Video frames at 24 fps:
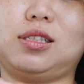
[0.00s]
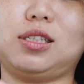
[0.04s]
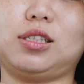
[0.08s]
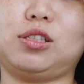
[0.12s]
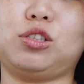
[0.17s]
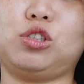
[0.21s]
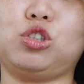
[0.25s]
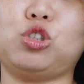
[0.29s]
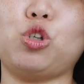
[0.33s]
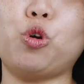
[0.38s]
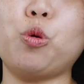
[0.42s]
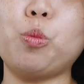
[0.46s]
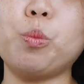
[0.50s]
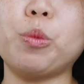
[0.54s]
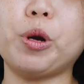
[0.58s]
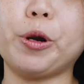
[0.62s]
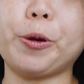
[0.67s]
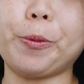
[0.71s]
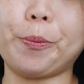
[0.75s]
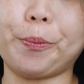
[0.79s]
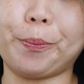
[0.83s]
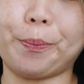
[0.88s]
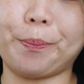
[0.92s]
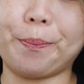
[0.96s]
there's so
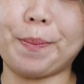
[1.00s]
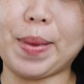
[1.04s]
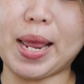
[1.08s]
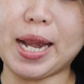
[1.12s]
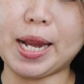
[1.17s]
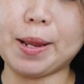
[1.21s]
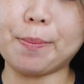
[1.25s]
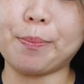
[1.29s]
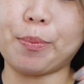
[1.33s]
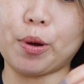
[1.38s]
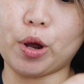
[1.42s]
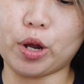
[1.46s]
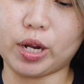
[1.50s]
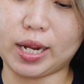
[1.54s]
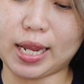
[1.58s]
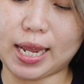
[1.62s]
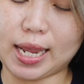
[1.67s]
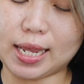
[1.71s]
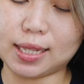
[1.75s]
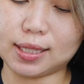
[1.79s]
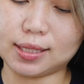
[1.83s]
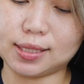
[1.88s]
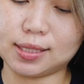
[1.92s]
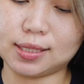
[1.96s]
many, many
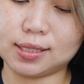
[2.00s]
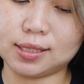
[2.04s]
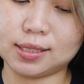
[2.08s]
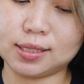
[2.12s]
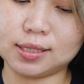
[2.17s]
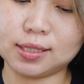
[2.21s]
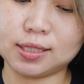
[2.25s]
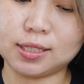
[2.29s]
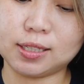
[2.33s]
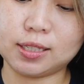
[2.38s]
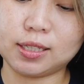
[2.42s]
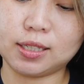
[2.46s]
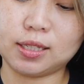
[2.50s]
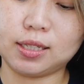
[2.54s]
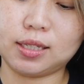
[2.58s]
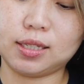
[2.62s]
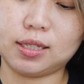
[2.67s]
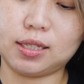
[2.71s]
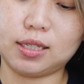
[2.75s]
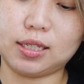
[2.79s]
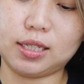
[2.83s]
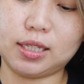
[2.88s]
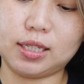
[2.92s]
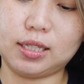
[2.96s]
pockets
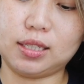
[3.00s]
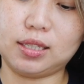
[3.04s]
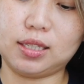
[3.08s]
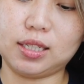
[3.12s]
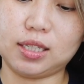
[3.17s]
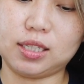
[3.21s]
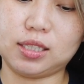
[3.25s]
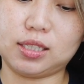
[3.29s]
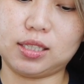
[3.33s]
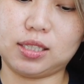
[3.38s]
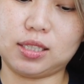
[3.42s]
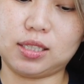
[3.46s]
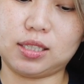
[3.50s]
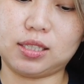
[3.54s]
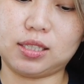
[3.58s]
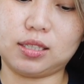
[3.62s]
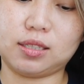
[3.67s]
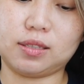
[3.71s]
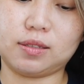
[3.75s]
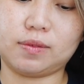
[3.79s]
in this